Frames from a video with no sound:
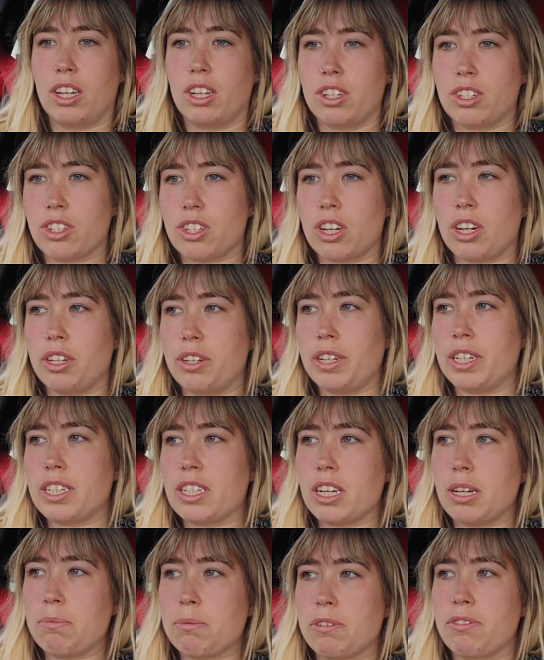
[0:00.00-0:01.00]
So in
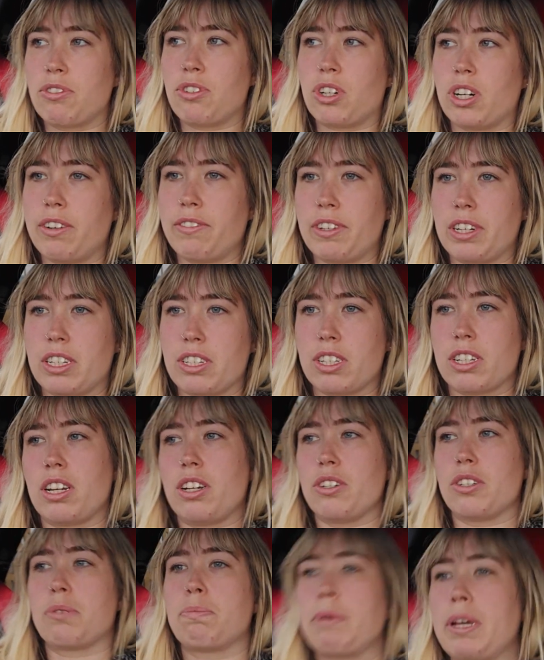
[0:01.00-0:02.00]
terms of driving at
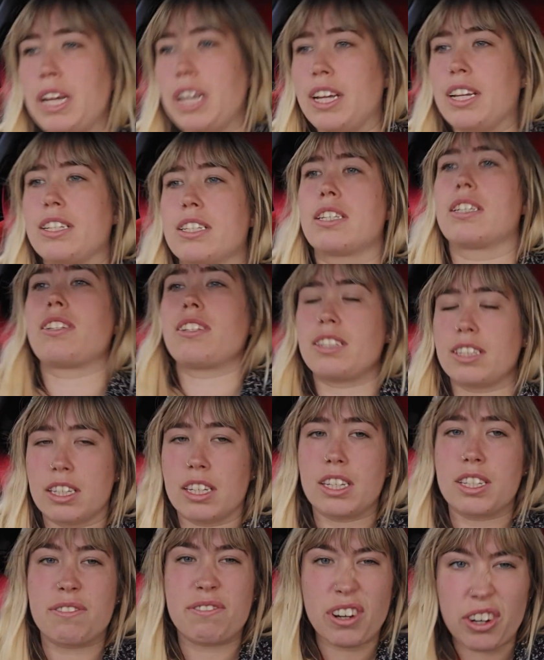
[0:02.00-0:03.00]
slow speeds,
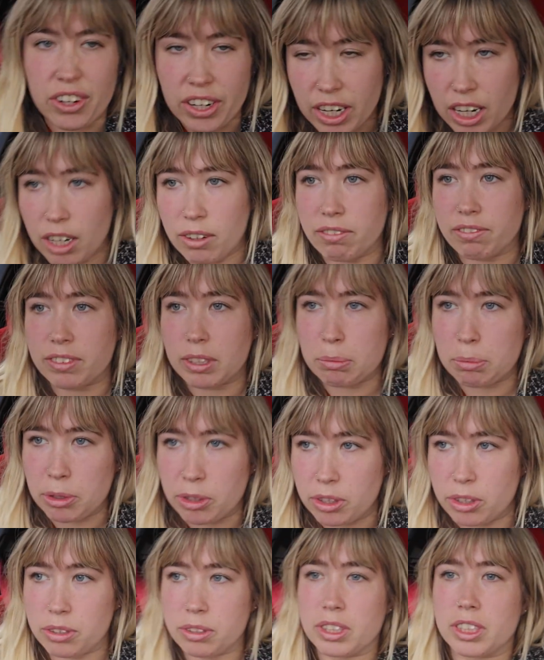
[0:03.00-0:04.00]
it's very
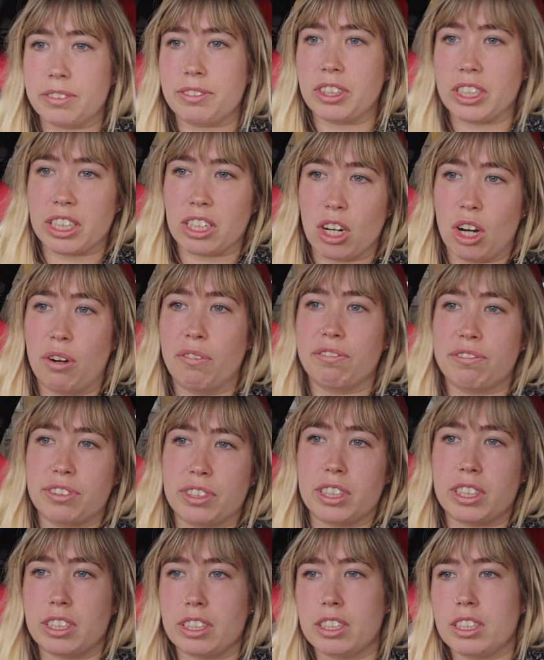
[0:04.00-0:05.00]
comfortable, it's very
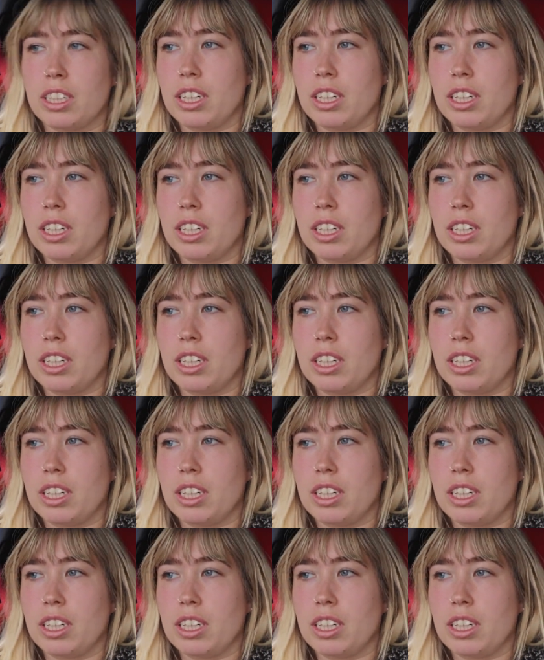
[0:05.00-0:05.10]
confident.